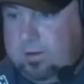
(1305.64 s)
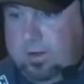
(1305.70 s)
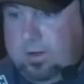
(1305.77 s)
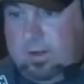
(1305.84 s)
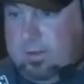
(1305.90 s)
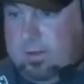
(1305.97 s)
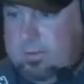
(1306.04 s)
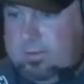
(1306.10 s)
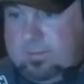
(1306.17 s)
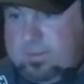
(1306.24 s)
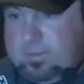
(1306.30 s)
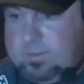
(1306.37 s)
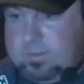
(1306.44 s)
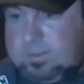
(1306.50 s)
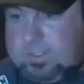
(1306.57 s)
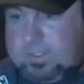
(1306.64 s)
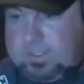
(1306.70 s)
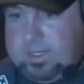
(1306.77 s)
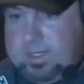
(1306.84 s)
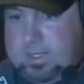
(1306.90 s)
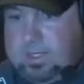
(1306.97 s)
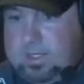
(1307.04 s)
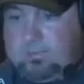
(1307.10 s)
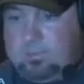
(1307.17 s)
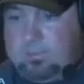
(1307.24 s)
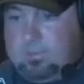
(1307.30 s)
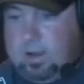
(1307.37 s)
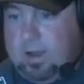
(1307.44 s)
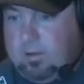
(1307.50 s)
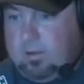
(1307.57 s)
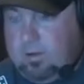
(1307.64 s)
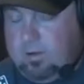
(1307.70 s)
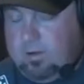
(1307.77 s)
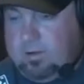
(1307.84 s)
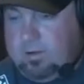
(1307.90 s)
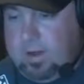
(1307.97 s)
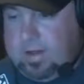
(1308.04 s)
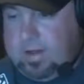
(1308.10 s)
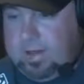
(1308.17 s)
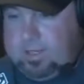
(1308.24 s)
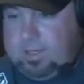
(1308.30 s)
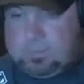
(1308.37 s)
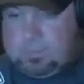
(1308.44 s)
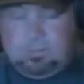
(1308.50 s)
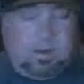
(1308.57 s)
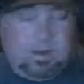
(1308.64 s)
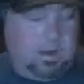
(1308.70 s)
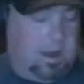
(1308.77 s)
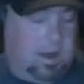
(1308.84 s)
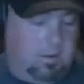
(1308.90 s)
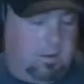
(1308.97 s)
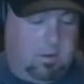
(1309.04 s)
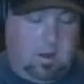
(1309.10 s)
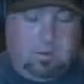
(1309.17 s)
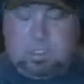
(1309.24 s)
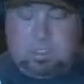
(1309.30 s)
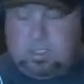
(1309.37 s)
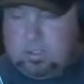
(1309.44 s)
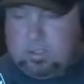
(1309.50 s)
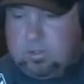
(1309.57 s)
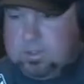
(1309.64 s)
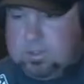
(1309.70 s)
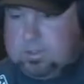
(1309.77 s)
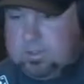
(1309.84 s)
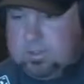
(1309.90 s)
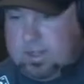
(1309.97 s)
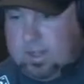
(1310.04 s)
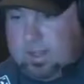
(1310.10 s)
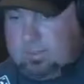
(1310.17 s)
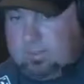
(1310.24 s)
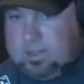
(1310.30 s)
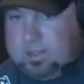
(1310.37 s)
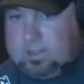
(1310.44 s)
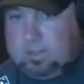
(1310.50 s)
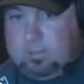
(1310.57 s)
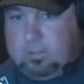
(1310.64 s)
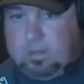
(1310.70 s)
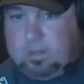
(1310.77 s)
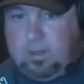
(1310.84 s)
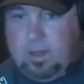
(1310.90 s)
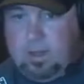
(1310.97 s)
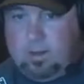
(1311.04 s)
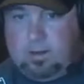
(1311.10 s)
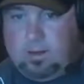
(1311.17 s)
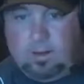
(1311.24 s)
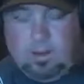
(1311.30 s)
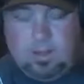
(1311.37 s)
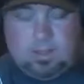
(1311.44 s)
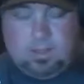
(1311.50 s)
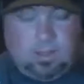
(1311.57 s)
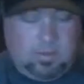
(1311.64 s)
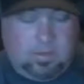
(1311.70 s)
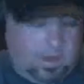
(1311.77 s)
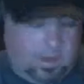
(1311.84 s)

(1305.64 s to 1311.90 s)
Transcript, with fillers: you know, 60 days from now or, or 90 days, depending yeah. on how, how much injuries take place up until that till